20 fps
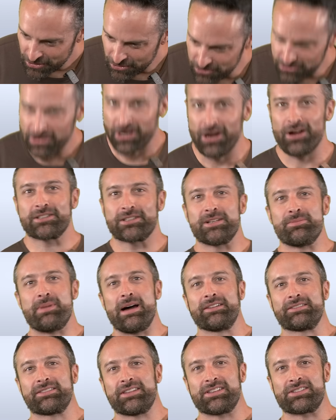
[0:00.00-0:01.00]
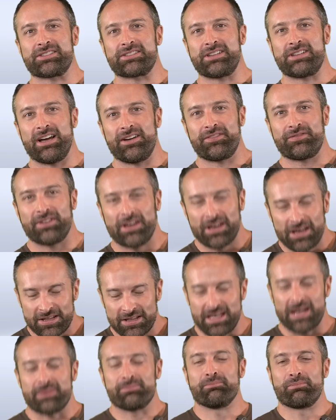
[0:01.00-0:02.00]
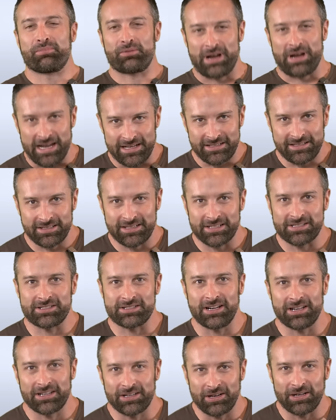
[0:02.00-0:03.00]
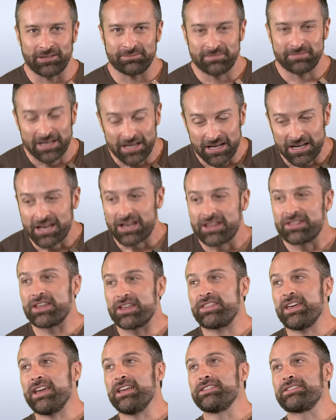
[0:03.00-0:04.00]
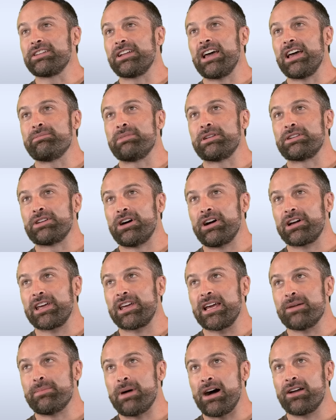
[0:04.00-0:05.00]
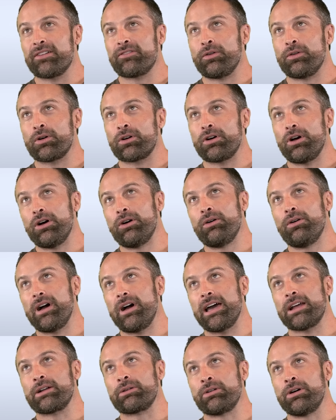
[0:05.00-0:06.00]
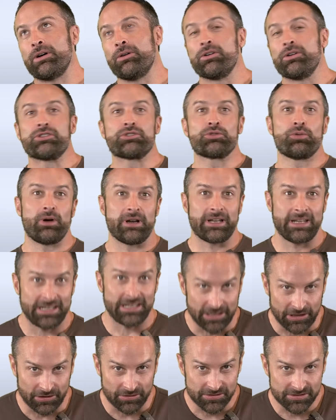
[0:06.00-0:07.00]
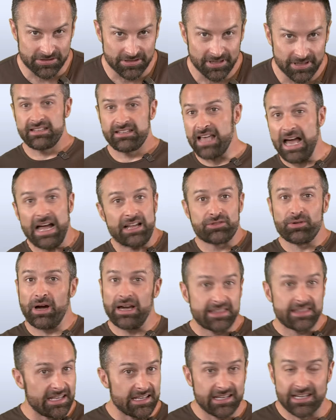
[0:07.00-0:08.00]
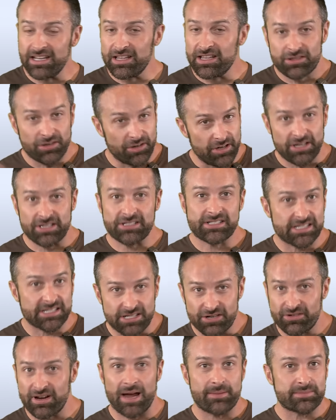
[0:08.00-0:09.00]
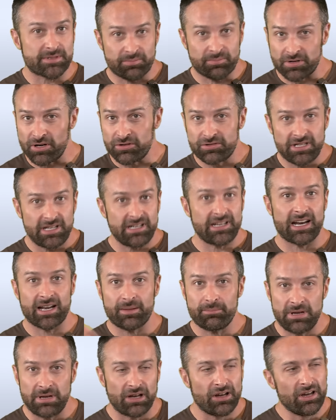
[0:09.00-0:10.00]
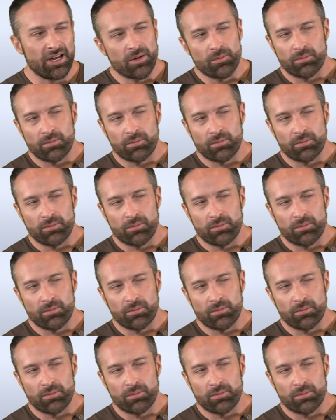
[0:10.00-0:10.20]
who talked about this stuff that Brad did the study on. The things that I've been talking about for, oh, I don't know, 20 years. Yeah, do I think getting 30 to 60 grams of protein at a meal?